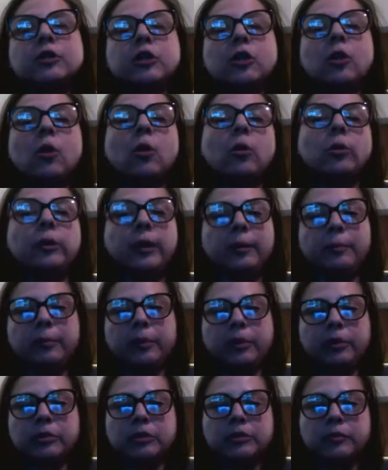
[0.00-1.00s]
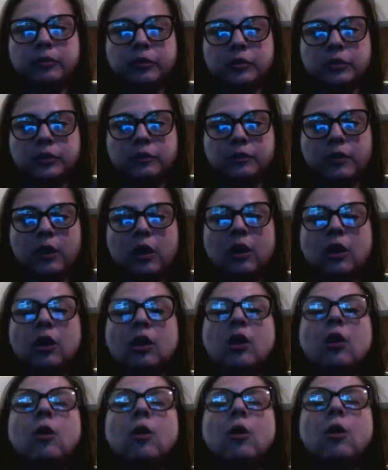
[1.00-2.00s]
whole numbers, first of all.
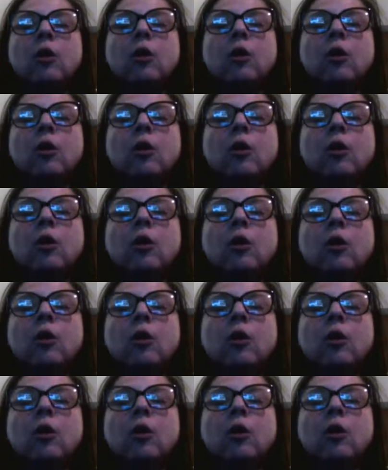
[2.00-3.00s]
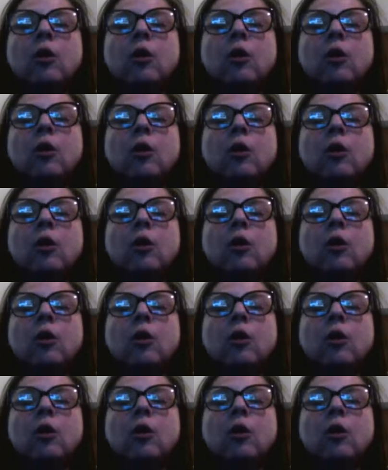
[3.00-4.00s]
Or it asks you something that's pretty
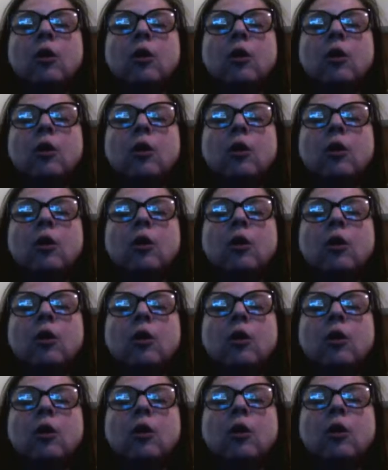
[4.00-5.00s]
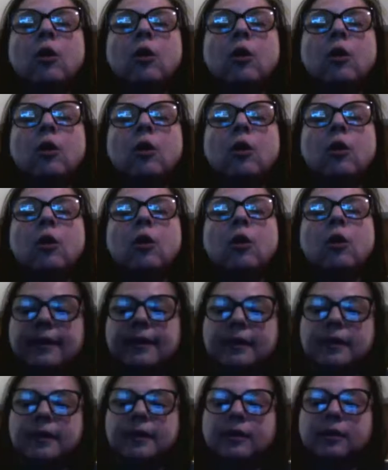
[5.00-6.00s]
simplified. And
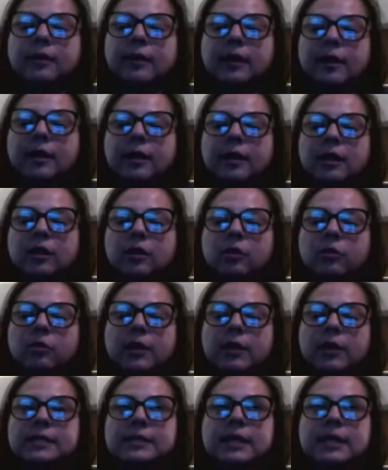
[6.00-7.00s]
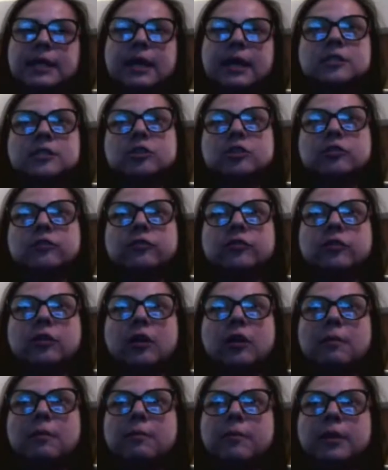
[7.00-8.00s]
then in the quiz, it asks you for
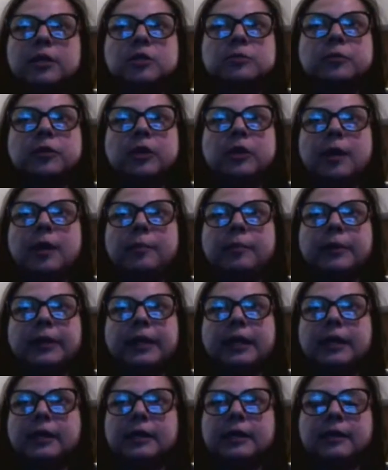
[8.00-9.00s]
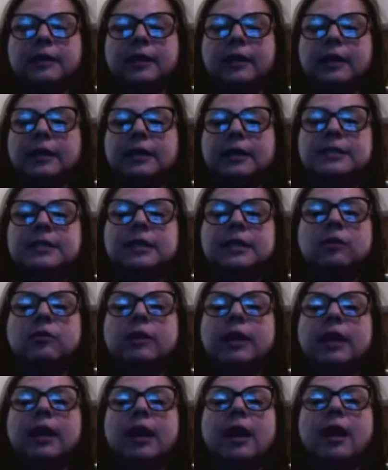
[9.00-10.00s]
a much more complicated thing. And it's like, okay,
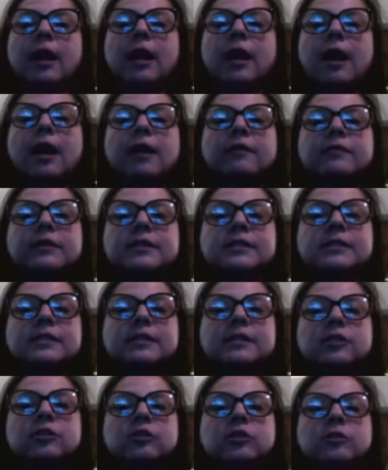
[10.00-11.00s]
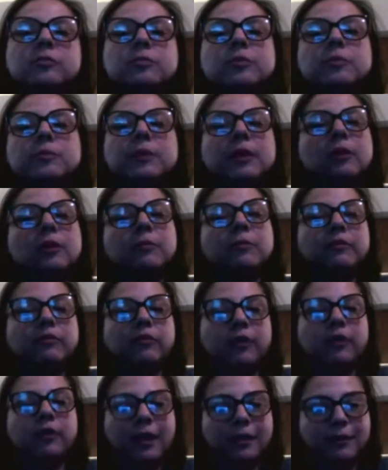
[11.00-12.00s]
obviously you didn't prepare me for
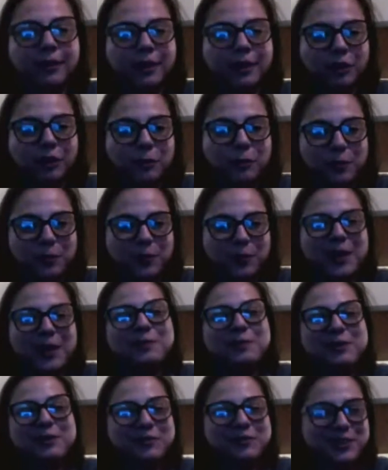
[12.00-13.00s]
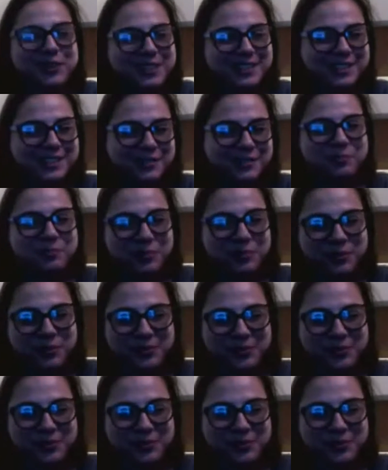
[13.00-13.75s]
that. Like you prepared me for the simple.